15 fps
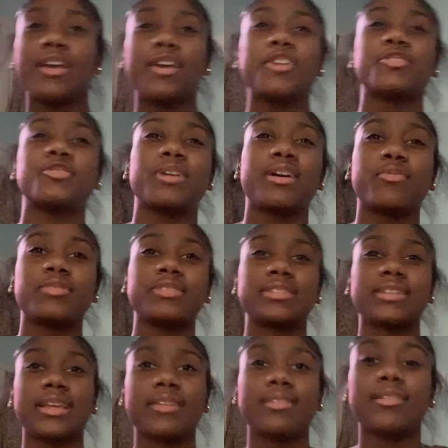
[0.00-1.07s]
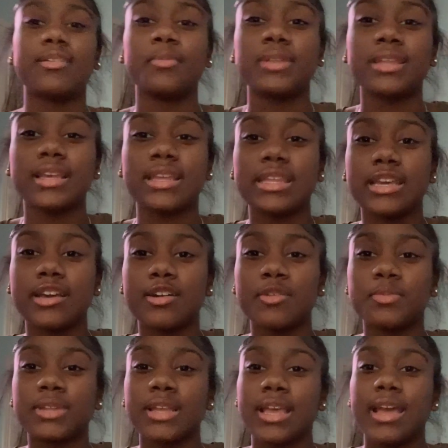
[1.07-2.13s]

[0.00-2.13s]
So I was like, um, yeah, he helped.